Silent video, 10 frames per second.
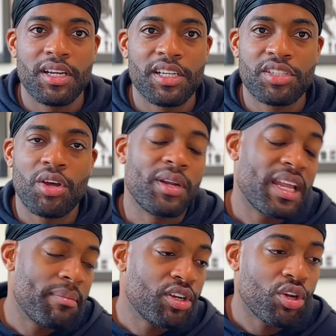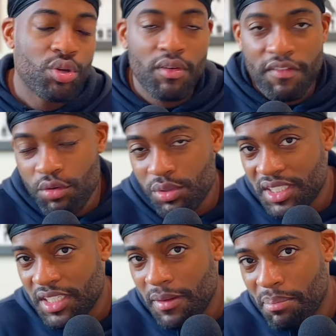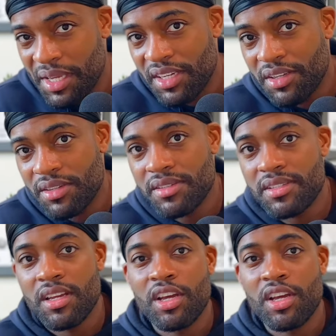So let me know your thoughts and opinions.